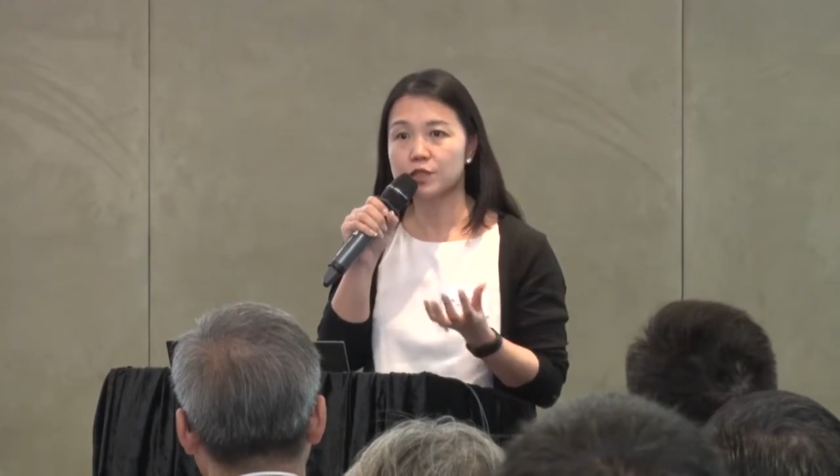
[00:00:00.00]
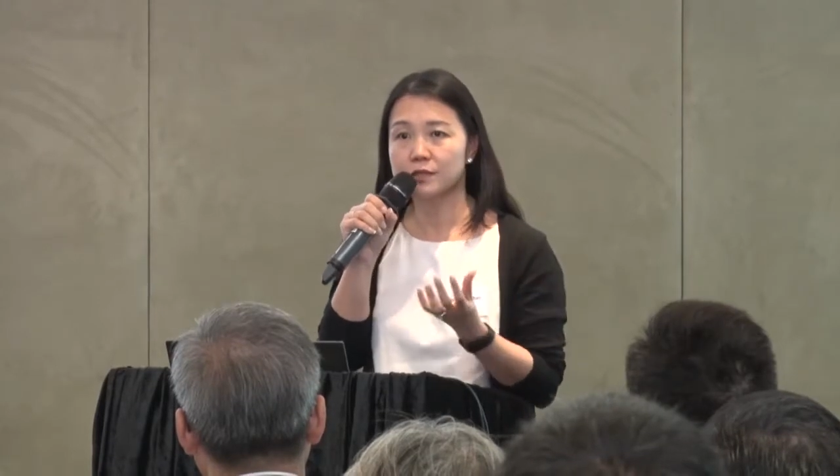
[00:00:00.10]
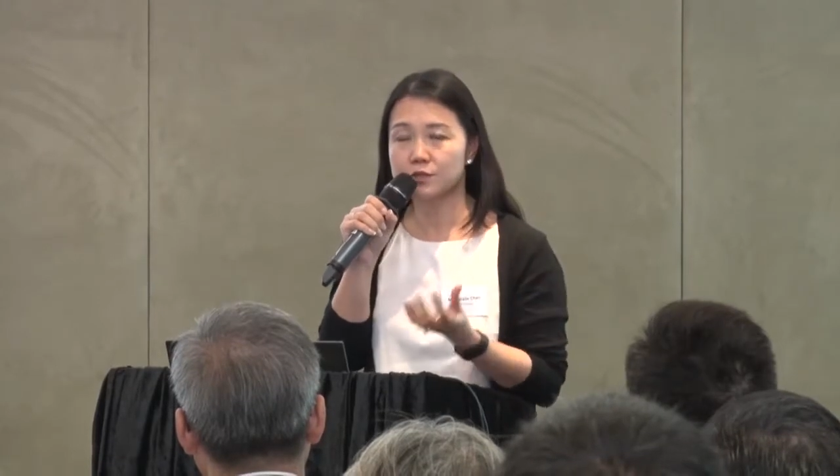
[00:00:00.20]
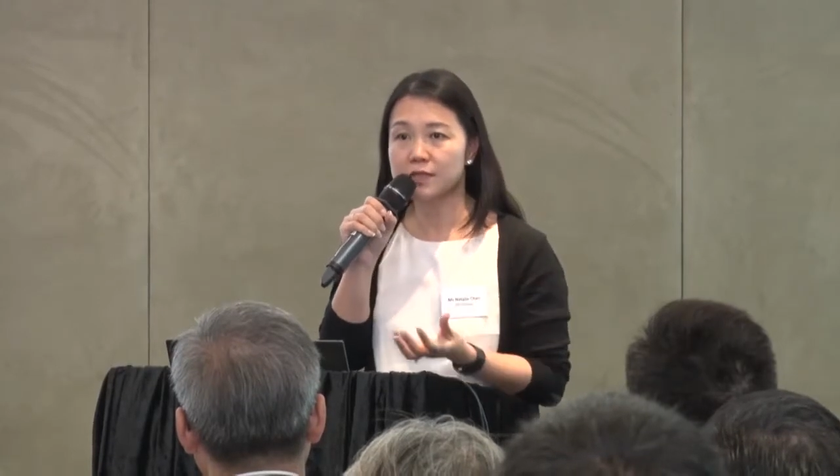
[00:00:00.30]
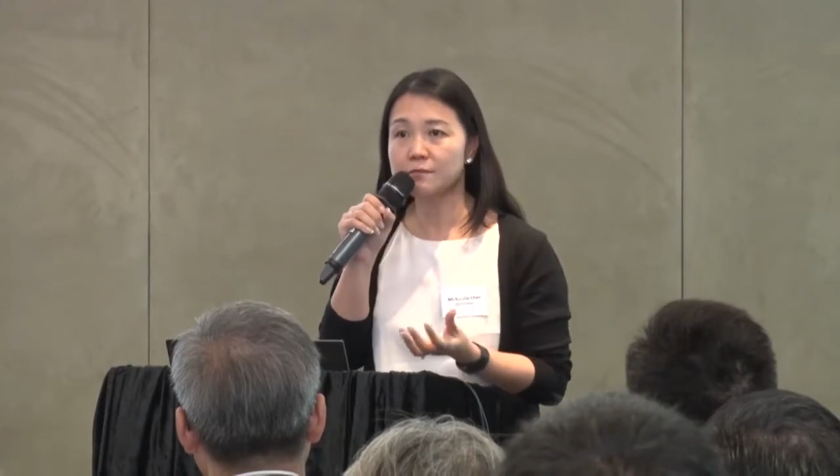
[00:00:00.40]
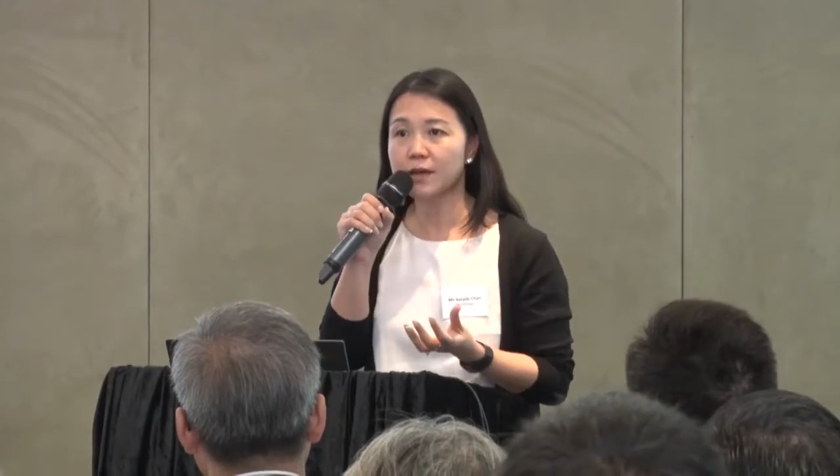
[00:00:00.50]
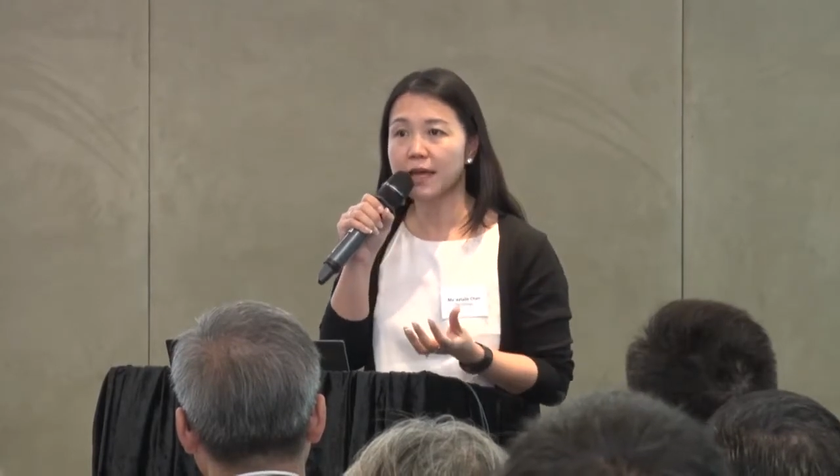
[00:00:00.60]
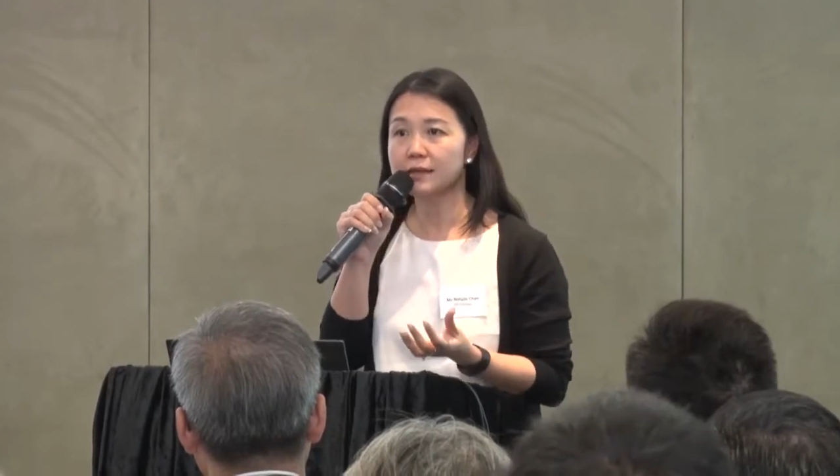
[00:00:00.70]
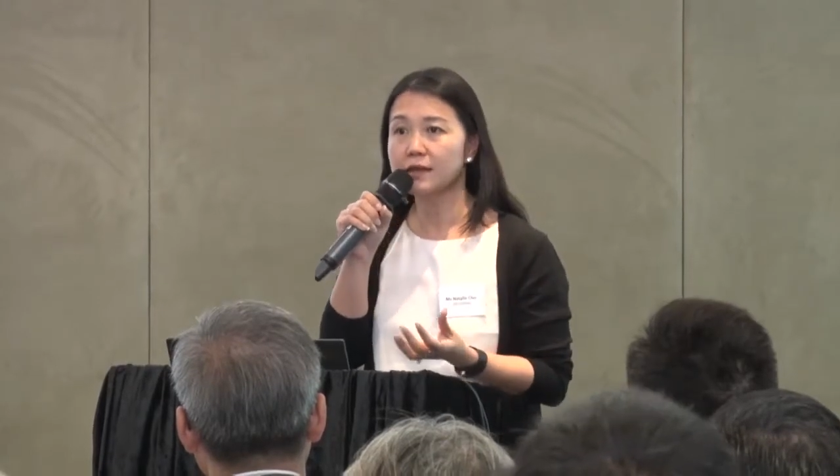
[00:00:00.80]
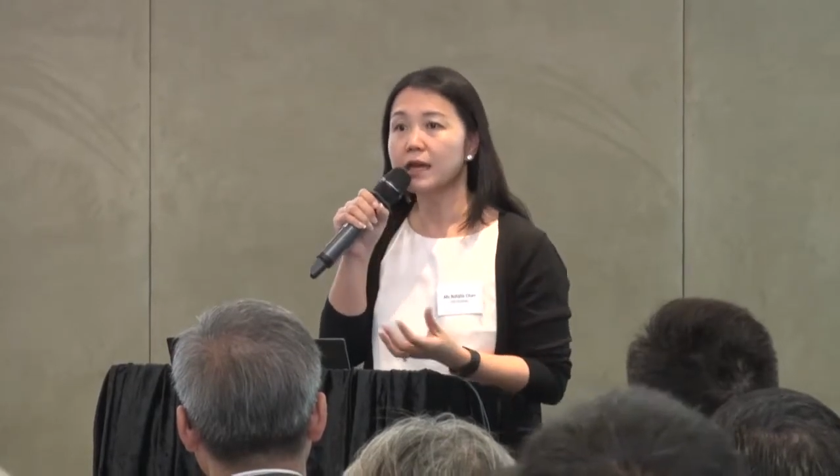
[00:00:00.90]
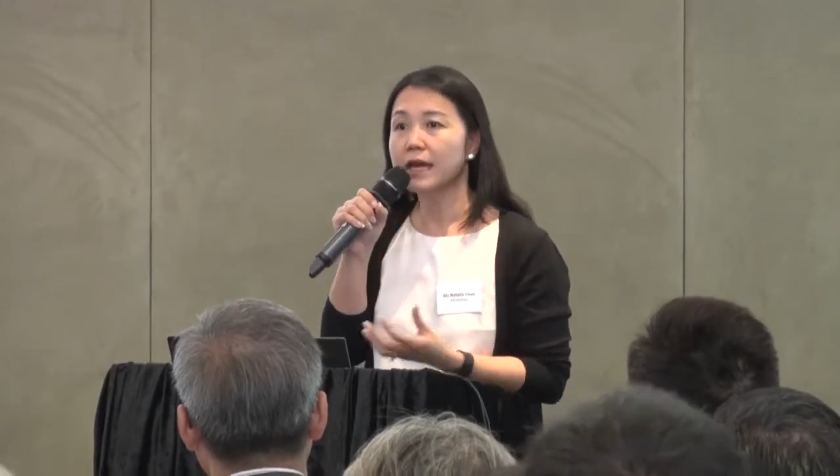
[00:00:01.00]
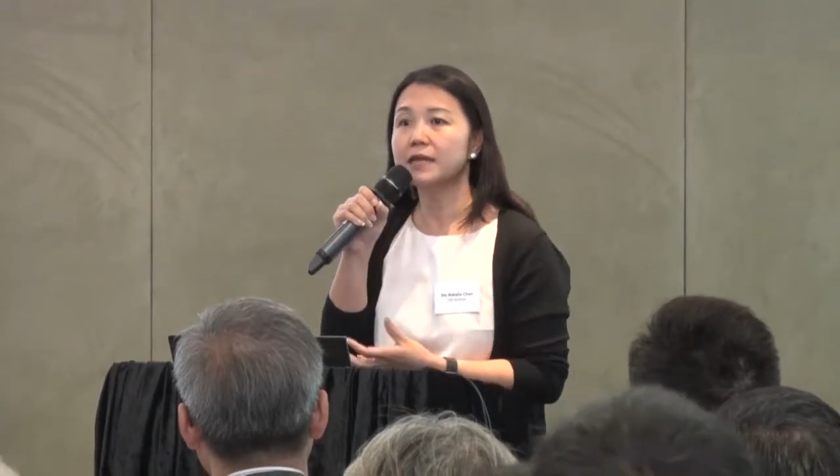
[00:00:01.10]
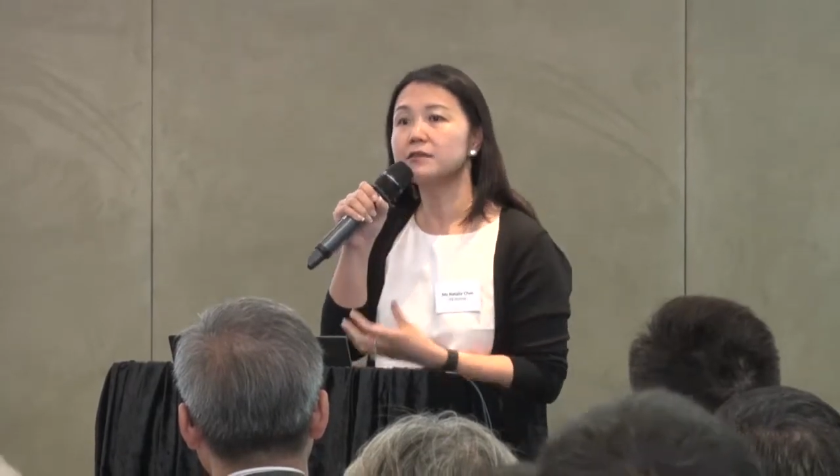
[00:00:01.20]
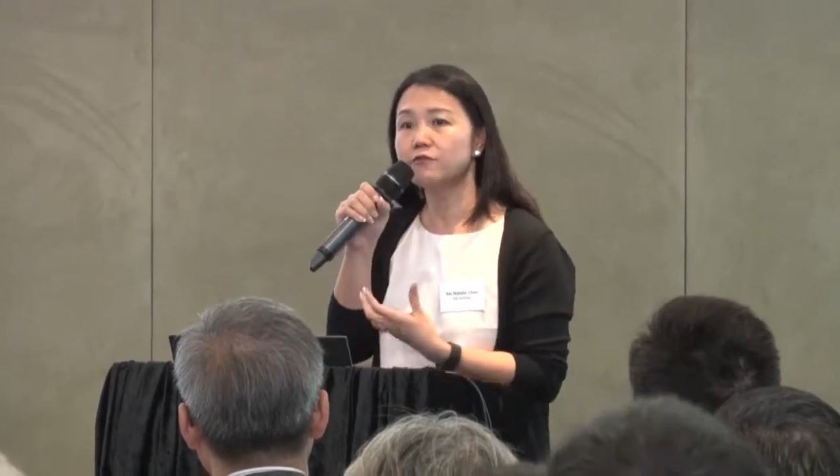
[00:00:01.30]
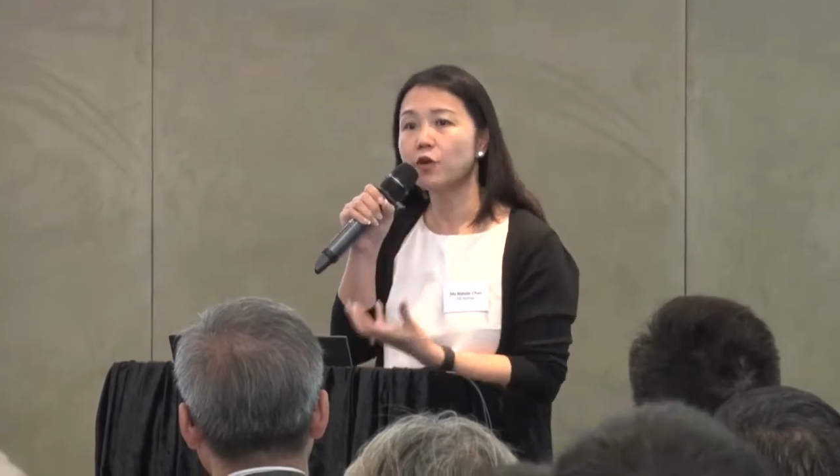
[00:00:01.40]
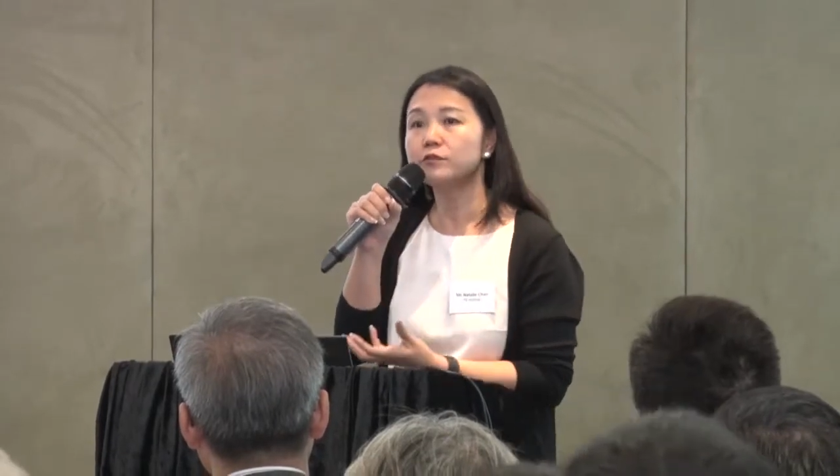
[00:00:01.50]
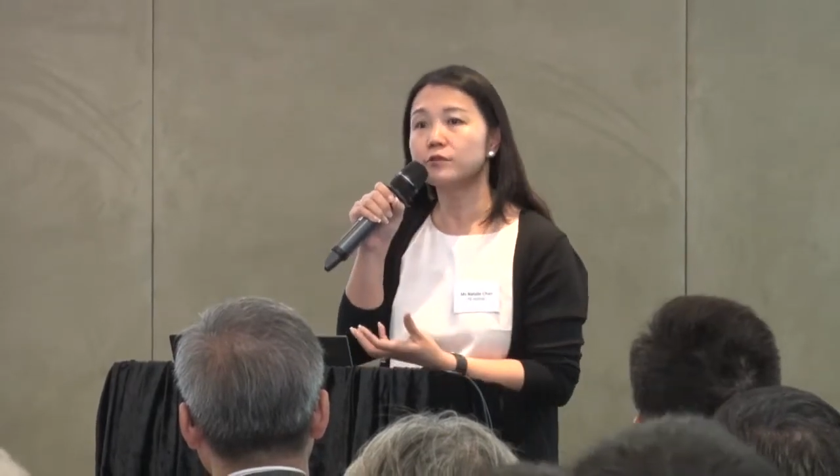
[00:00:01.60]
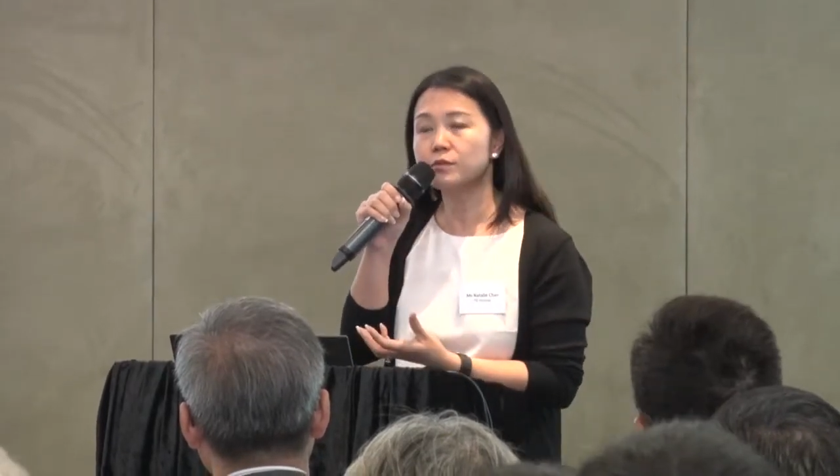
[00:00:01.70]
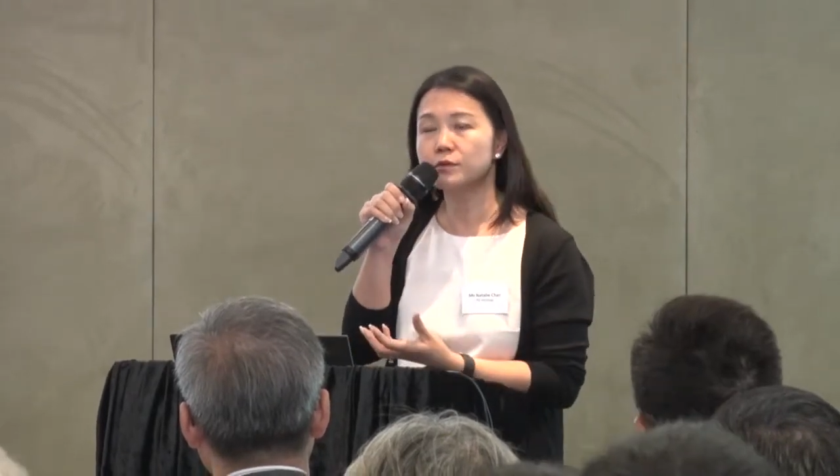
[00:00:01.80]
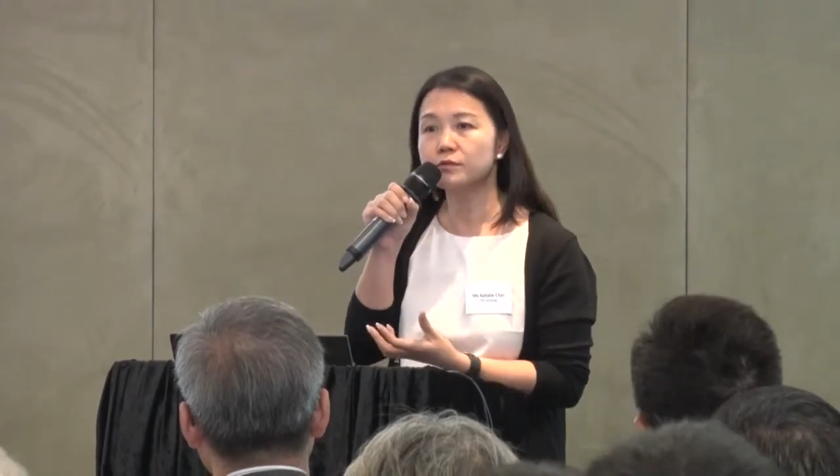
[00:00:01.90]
change impact and the vulnerable